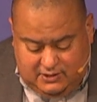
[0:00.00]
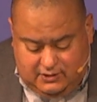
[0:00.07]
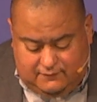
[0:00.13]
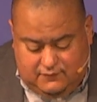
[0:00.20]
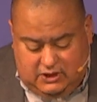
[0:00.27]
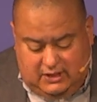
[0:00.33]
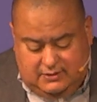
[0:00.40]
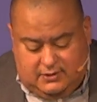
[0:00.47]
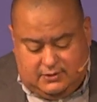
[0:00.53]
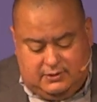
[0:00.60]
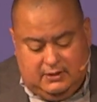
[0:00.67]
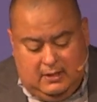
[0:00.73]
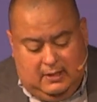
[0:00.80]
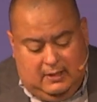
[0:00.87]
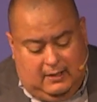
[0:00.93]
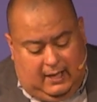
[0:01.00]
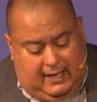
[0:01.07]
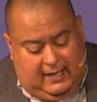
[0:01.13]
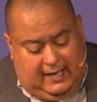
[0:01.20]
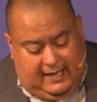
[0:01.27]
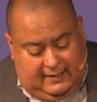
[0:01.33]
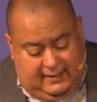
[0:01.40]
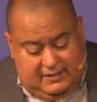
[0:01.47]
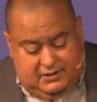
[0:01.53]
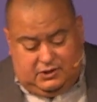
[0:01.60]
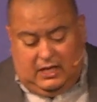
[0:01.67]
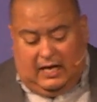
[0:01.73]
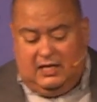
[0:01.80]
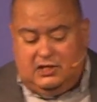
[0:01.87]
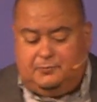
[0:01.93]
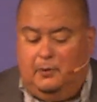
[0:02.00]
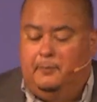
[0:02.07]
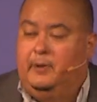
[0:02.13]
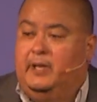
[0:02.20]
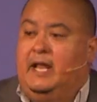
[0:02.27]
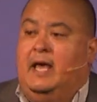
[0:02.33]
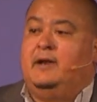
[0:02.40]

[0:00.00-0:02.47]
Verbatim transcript: of Jesus and, and his gospel, but not